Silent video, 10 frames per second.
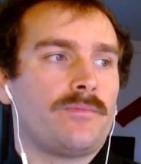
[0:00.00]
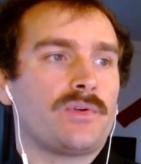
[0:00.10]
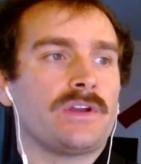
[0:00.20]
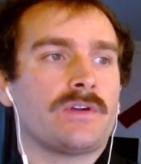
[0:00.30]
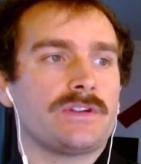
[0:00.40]

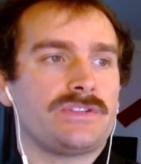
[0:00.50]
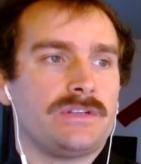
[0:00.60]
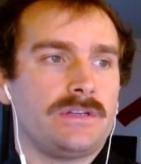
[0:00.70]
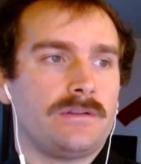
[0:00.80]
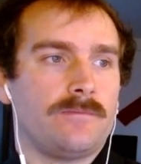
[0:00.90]

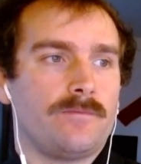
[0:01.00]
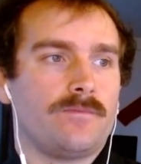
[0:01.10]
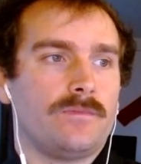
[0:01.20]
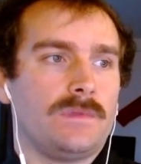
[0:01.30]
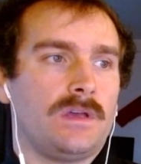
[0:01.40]
pre-Christian
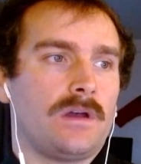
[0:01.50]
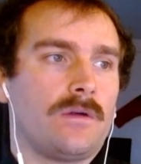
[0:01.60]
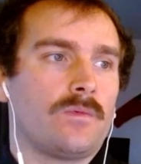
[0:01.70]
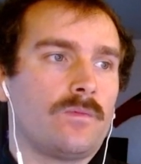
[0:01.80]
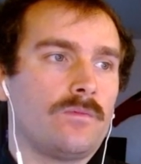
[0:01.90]

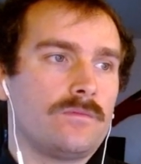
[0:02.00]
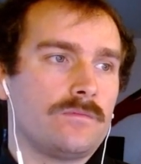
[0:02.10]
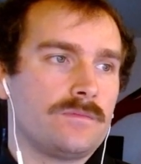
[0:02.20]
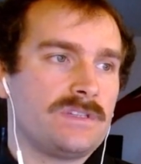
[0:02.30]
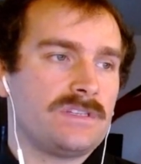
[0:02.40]
uh,
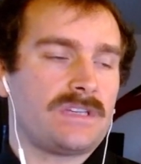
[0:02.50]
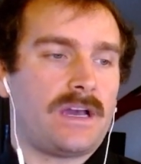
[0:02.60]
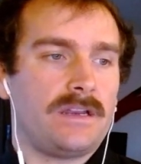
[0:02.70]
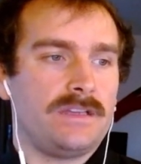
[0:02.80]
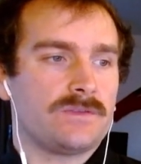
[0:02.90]

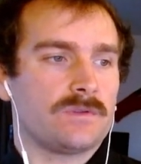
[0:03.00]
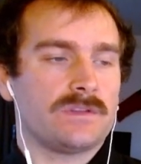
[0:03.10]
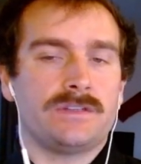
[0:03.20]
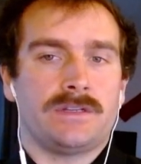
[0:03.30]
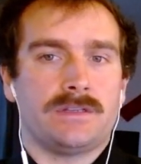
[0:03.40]
societies,
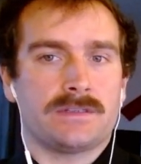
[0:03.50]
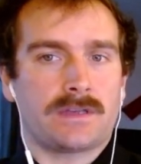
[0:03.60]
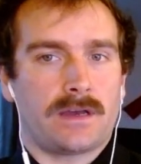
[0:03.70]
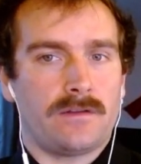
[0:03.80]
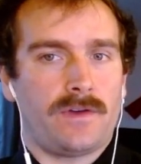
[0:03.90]
religions
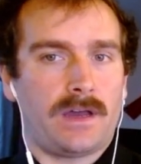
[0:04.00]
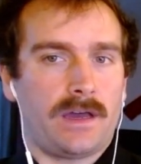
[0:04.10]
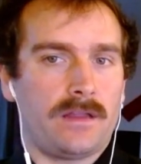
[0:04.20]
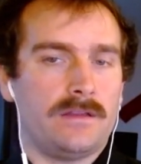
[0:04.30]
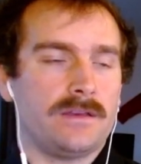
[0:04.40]
kind of
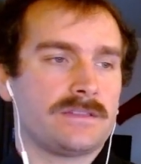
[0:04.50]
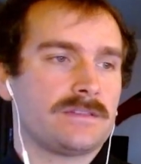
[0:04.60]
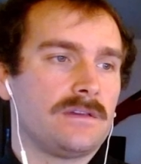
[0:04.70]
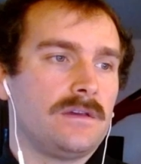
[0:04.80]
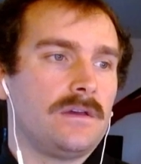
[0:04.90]
had
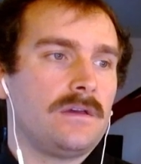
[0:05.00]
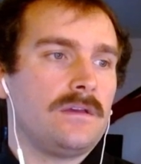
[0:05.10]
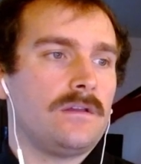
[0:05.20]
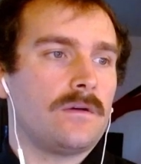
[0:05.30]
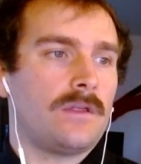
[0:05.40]
this,
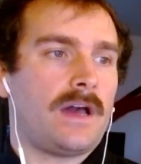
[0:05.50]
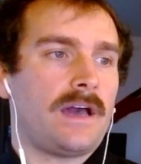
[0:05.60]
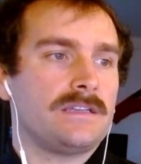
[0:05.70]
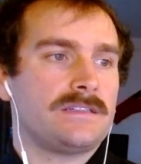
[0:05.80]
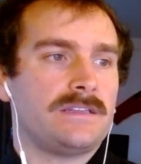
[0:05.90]
the
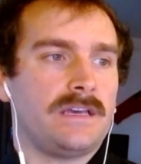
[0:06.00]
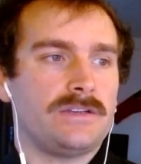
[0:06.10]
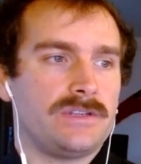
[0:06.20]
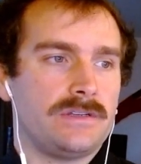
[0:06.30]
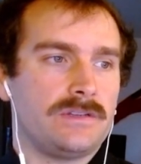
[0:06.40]
highest
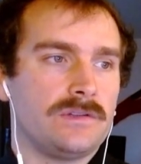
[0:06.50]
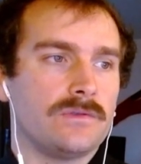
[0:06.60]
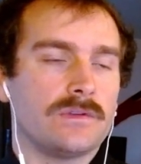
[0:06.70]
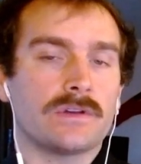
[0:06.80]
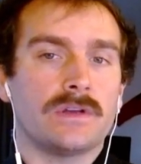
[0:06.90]
attention
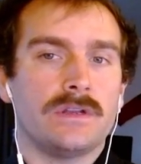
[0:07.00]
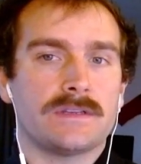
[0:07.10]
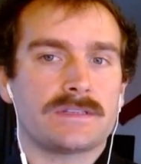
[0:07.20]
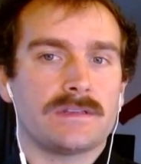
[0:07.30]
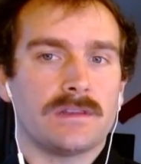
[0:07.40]
to the
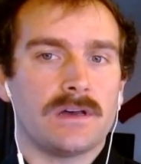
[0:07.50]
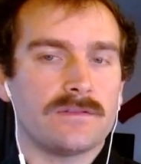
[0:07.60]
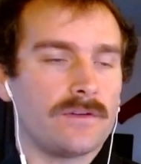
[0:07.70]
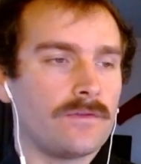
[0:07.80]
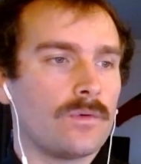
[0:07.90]
goodness and
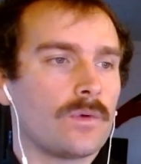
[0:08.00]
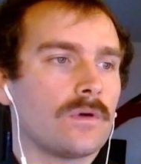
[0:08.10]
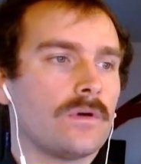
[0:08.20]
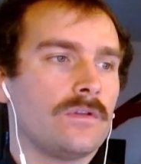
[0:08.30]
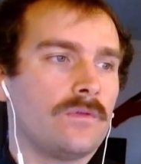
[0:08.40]
love of the
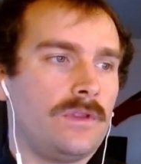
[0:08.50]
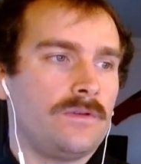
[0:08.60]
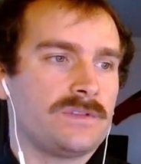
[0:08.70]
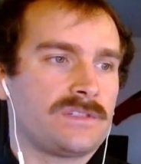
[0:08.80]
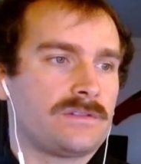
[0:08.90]
world.
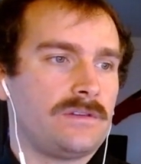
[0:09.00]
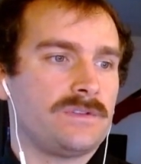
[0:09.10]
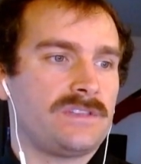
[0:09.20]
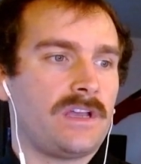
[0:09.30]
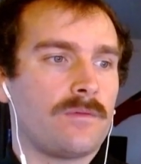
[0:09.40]
It
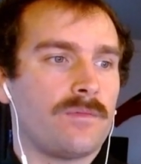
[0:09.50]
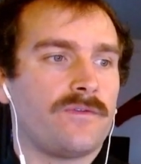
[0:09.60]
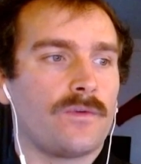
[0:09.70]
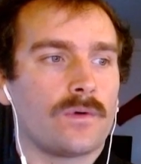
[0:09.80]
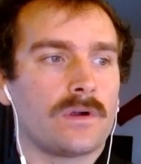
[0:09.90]
was there
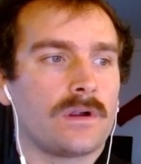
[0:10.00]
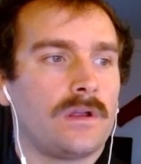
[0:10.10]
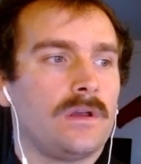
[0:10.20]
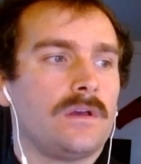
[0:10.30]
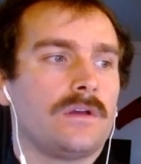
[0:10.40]

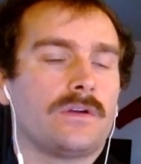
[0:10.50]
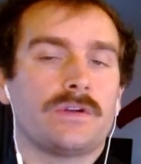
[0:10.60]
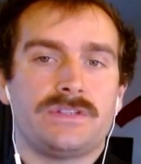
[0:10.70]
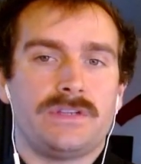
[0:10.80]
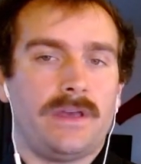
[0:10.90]
before
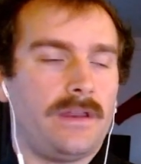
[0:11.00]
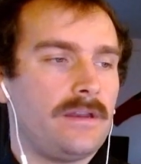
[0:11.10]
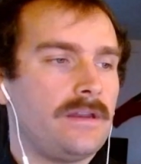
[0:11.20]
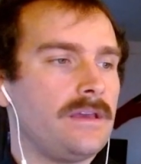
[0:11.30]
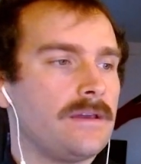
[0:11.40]

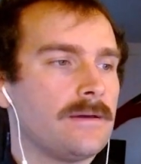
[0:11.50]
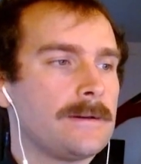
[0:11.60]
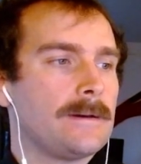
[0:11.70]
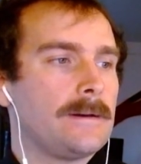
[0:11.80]
Christianity,